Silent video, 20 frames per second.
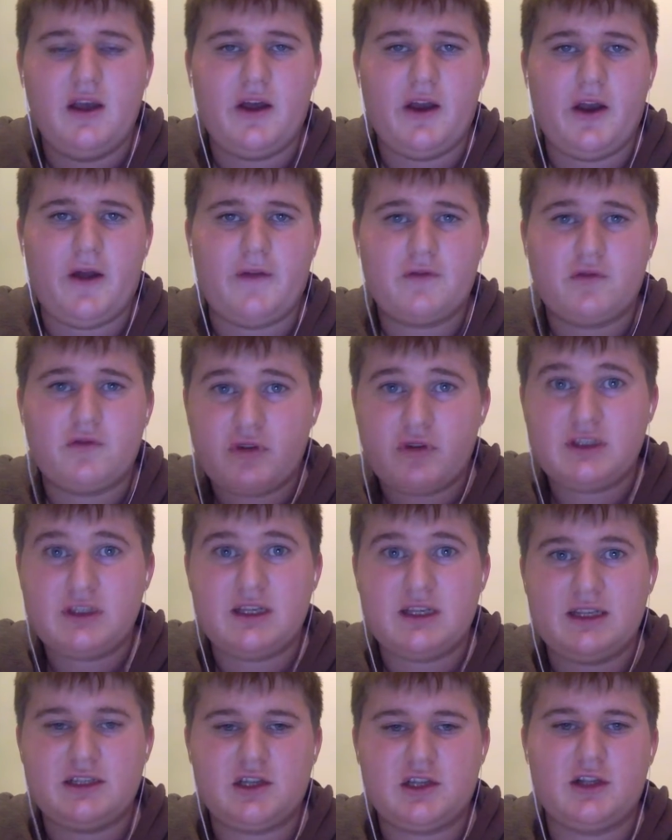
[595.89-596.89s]
And after
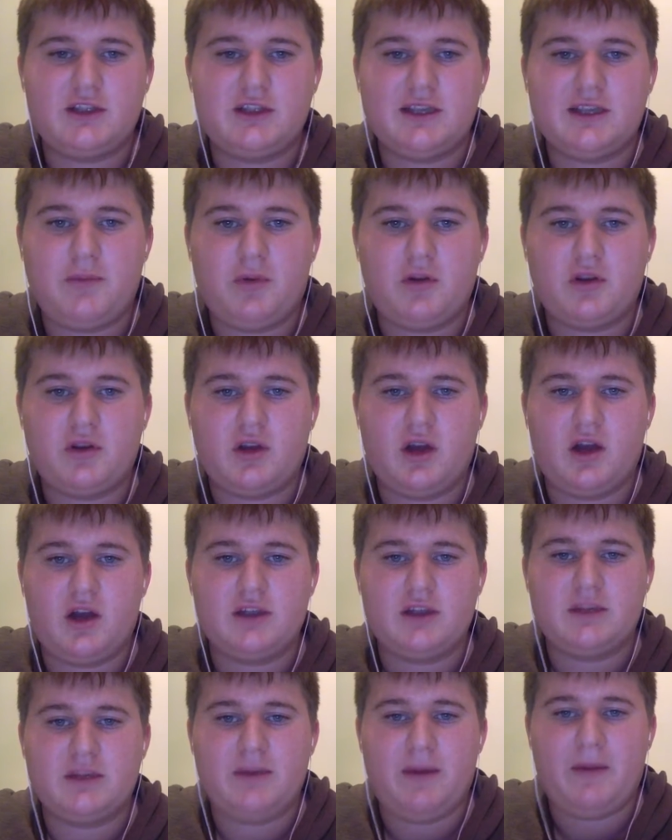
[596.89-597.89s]
recently starting a
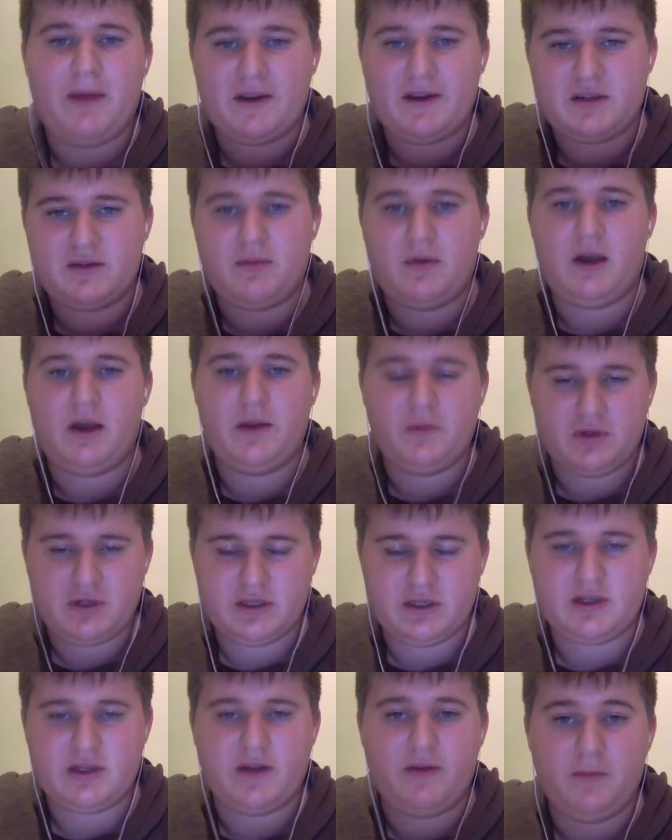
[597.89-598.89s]
podcast about passion of mine, which
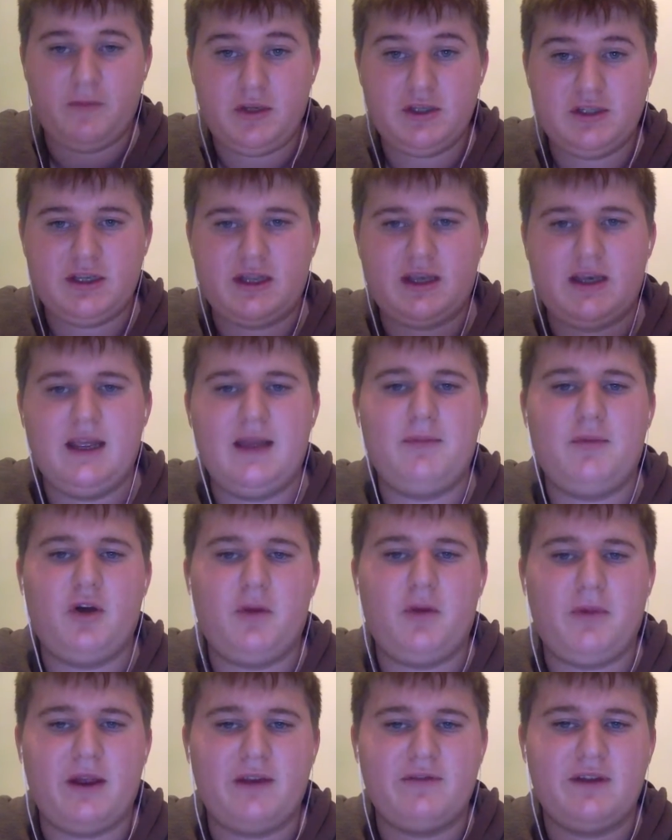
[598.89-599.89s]
is kind of music and hip
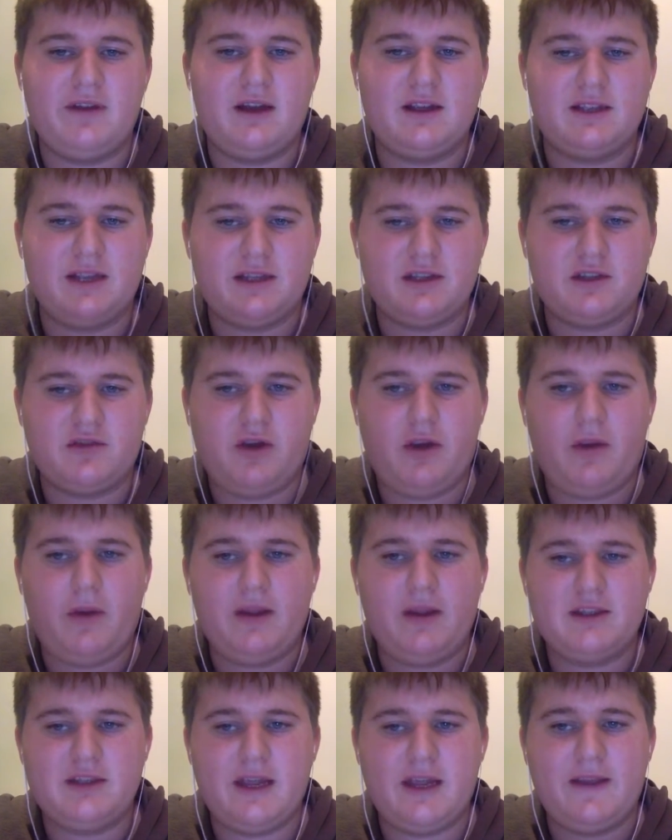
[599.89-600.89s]
hop, I realised that it's a great way
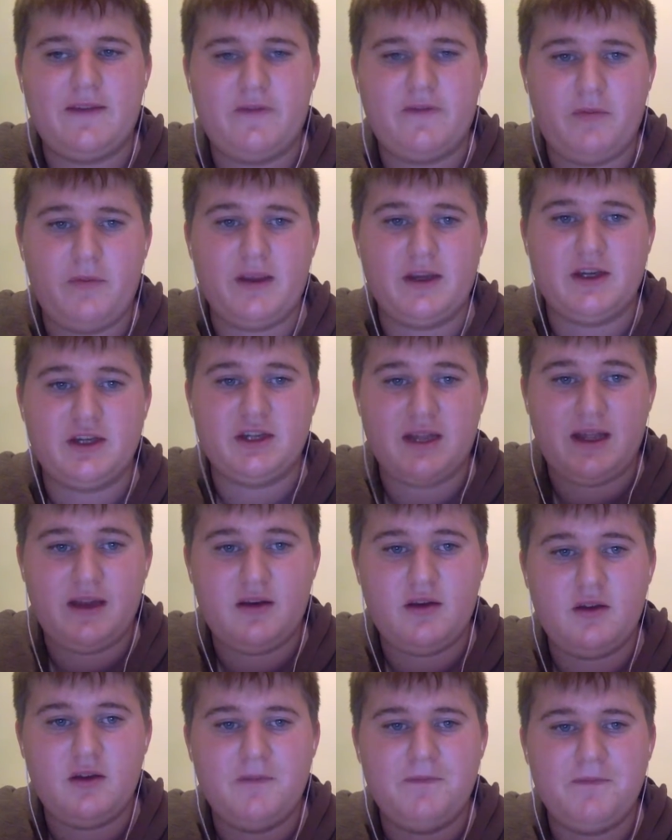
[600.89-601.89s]
to take information
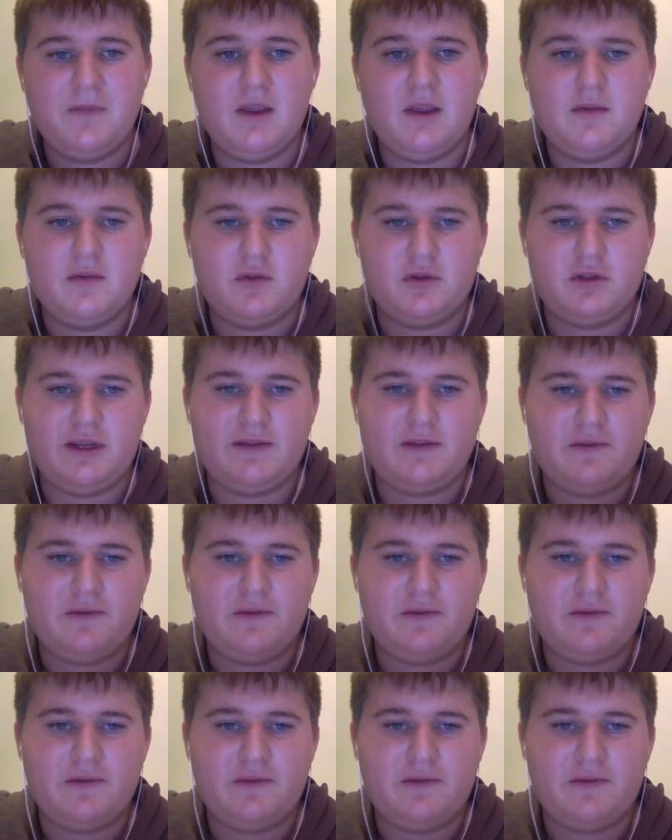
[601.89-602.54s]
in, because you have to